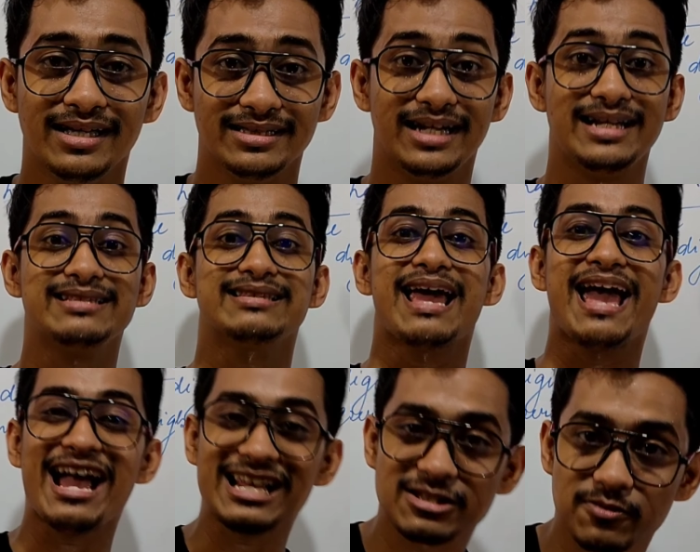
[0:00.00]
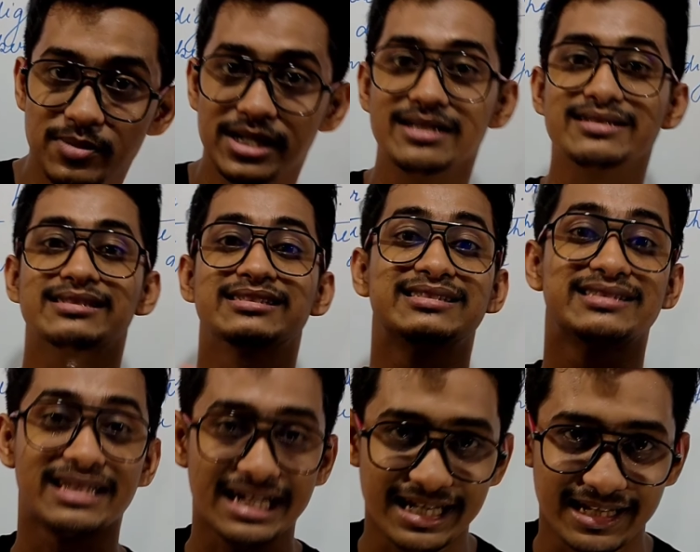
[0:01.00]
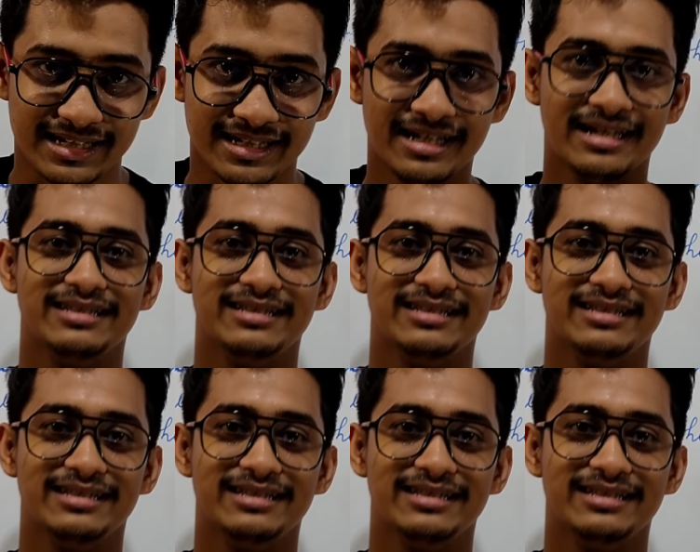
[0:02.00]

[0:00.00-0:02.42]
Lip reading: That is x plus 3.